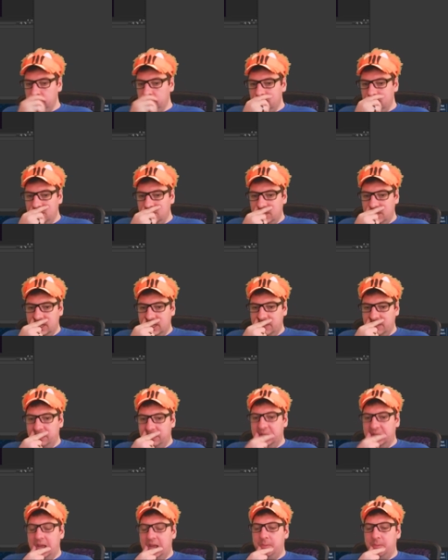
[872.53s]
and I'm
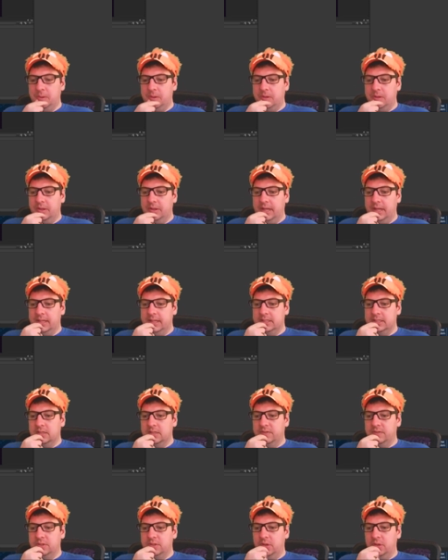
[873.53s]
pretty happy with how that stuff
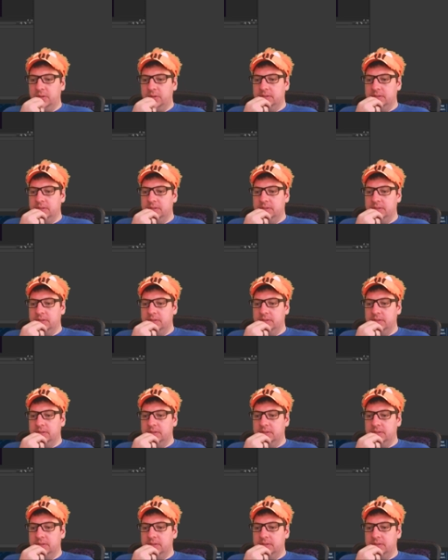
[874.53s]
is going.